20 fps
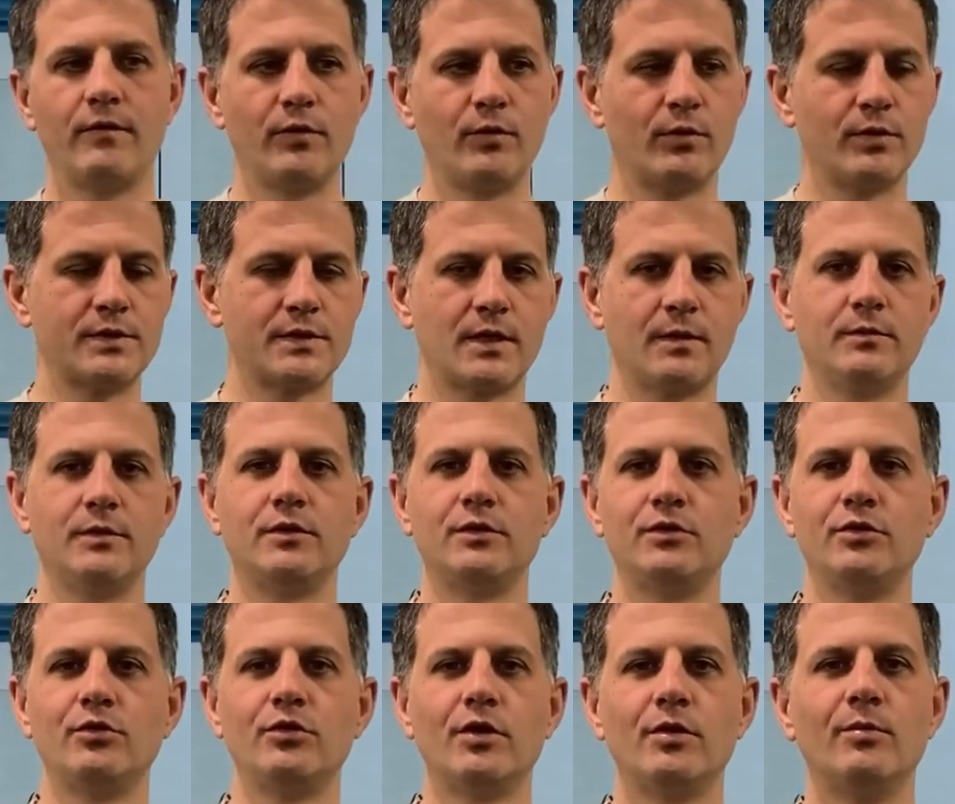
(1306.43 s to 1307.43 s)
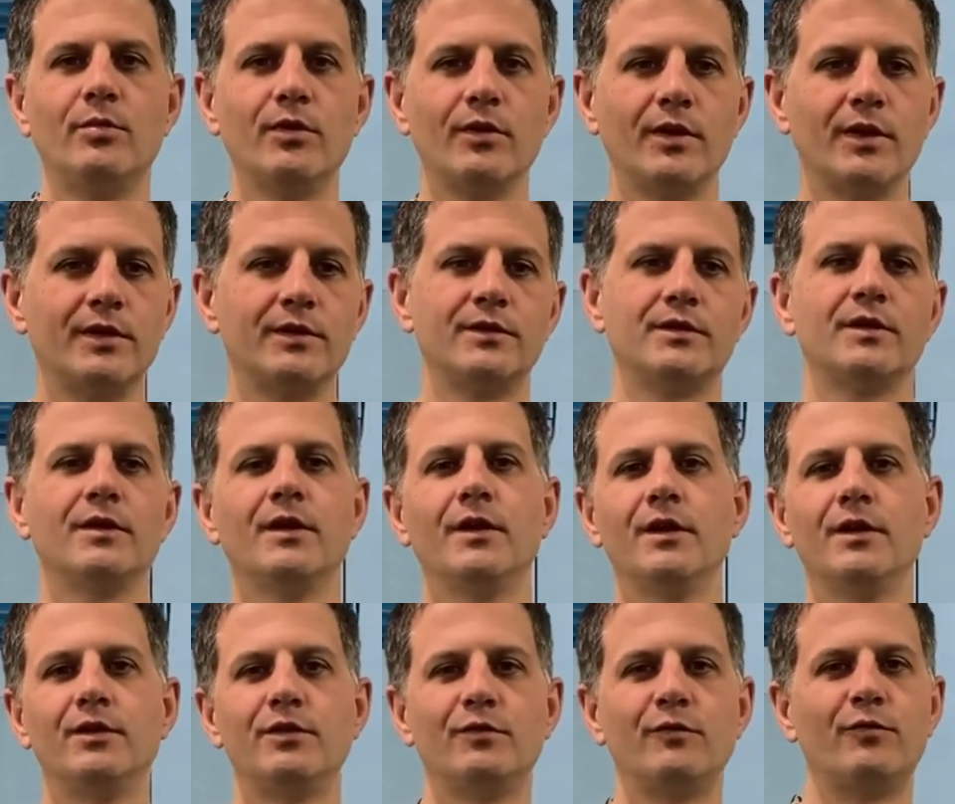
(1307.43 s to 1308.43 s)
You want something durable and
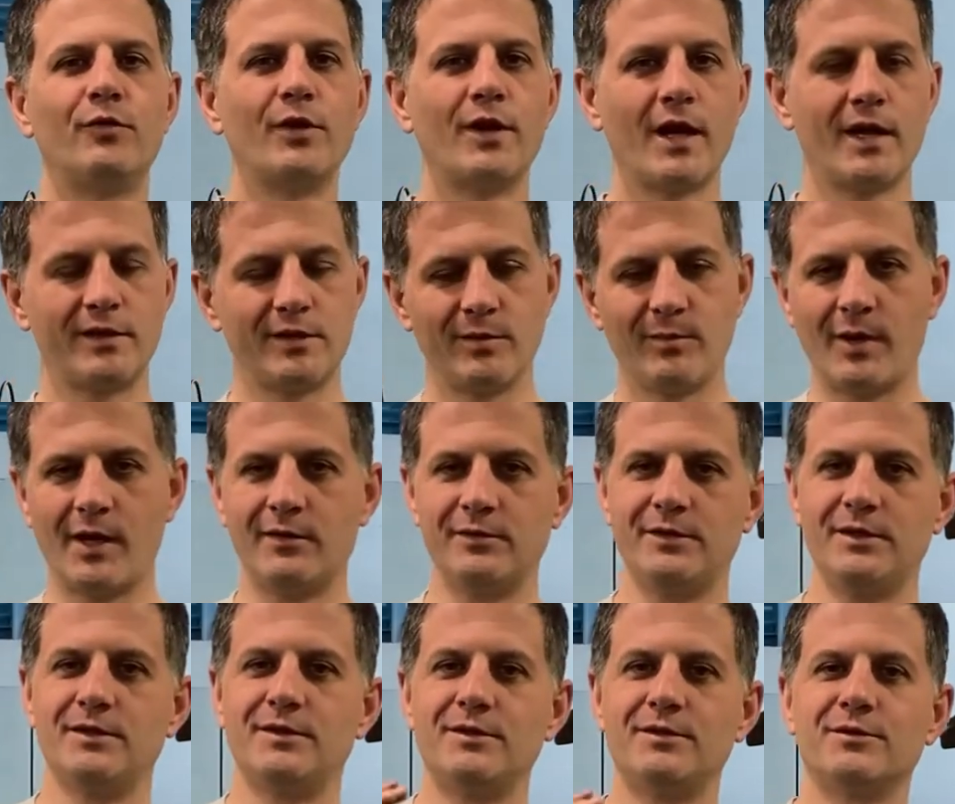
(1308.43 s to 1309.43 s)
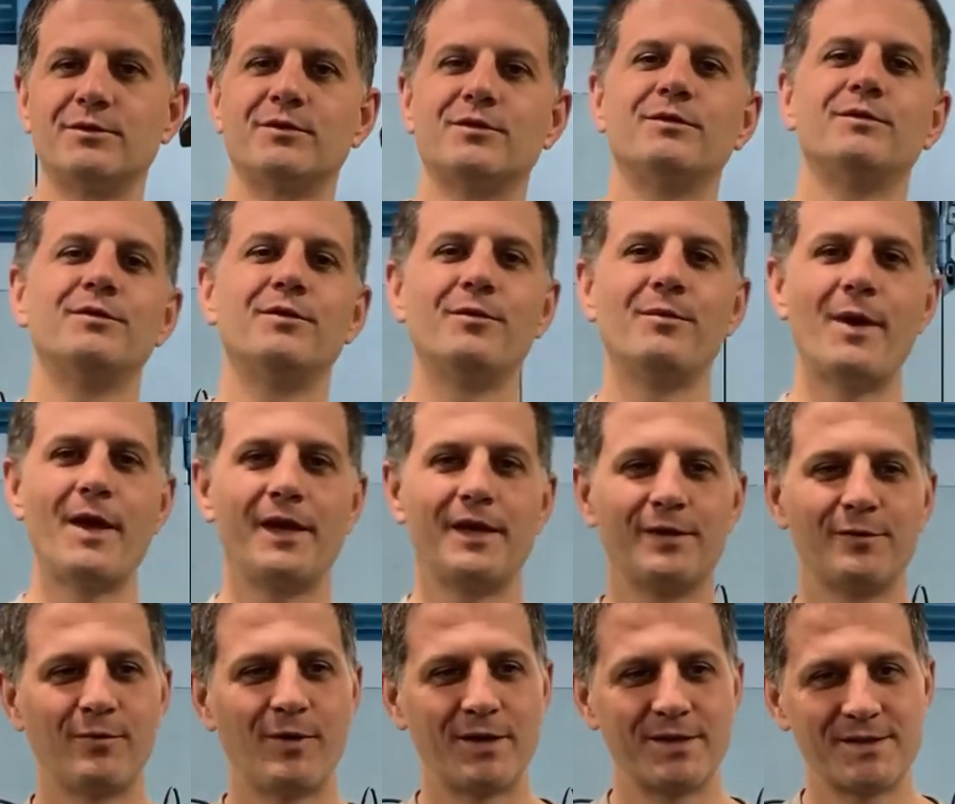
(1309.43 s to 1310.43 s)
to forget about it. You make
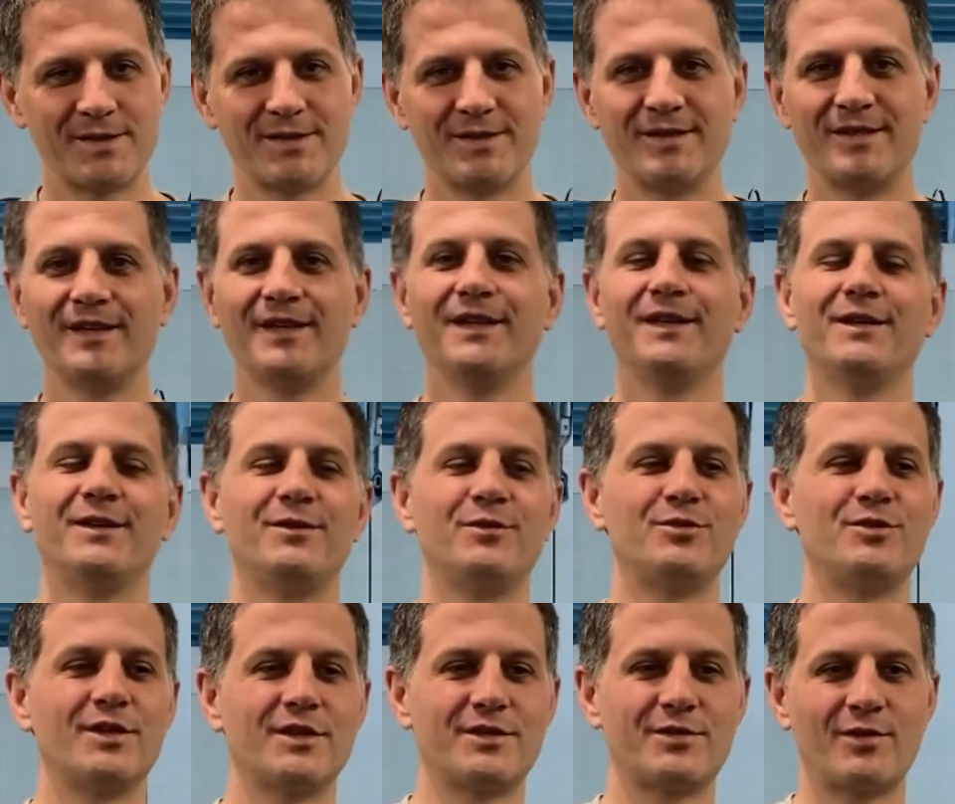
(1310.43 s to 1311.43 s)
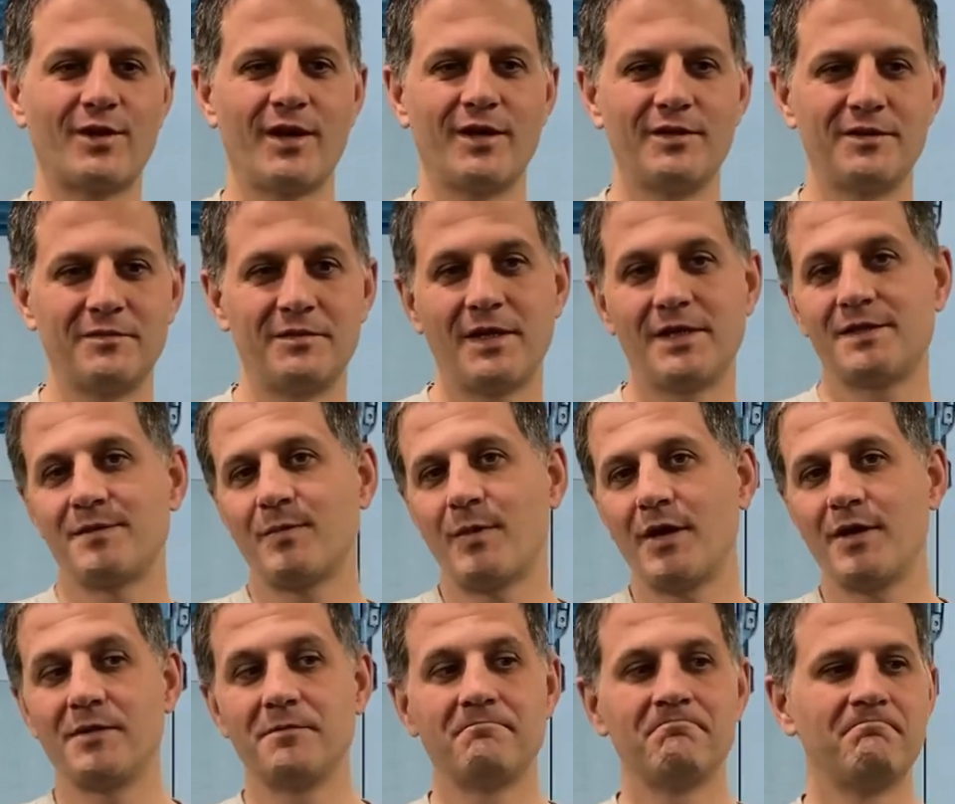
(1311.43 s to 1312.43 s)
it once and you just ride. That's
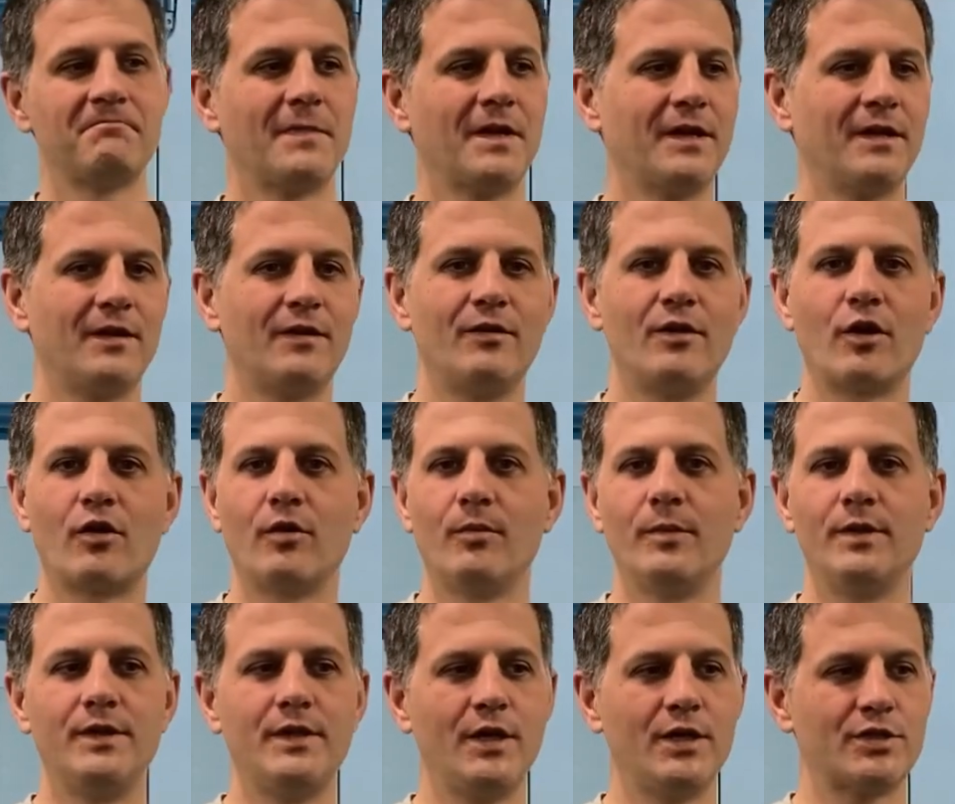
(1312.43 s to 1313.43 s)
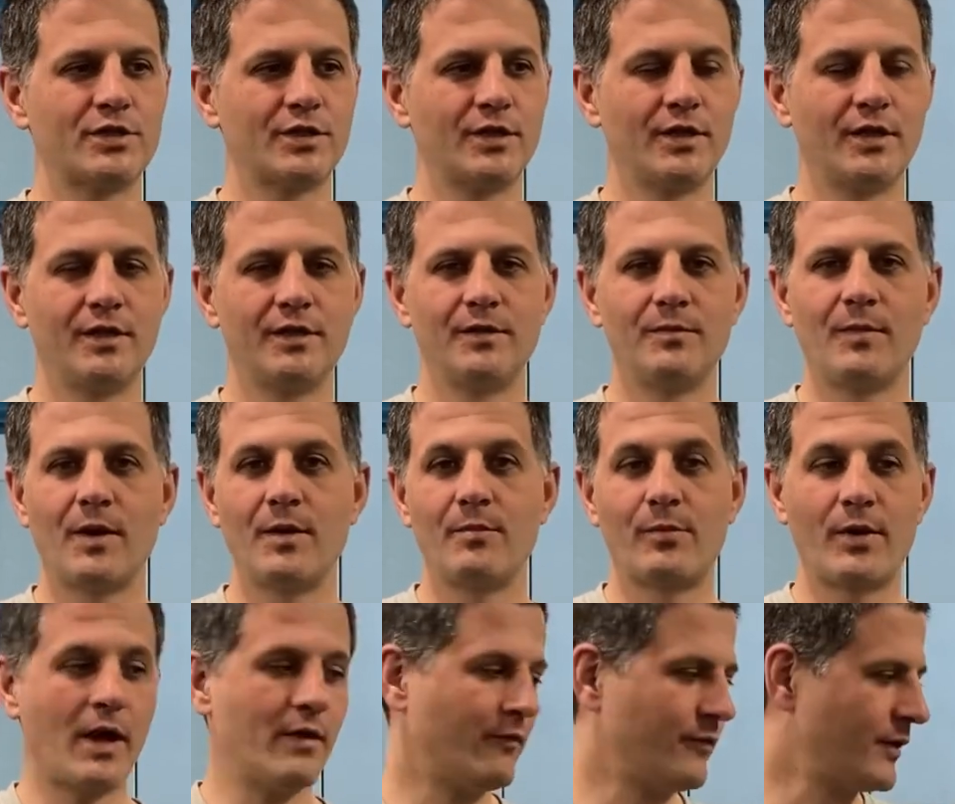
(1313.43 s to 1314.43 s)
my recommendation and my
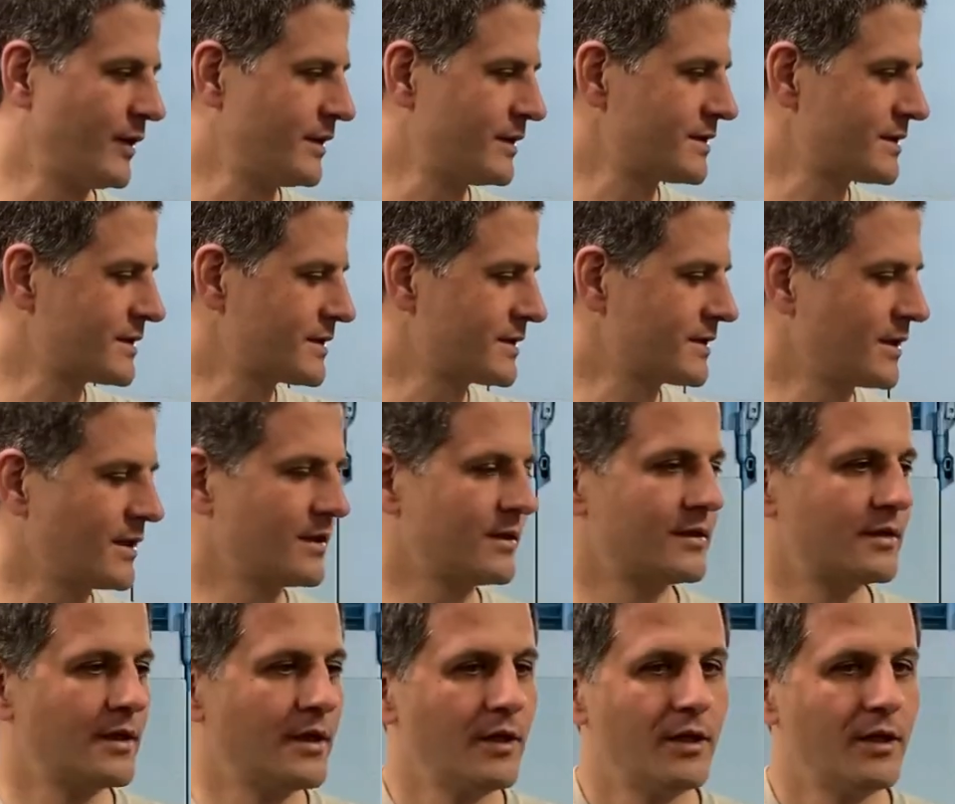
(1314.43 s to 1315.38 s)
preference. And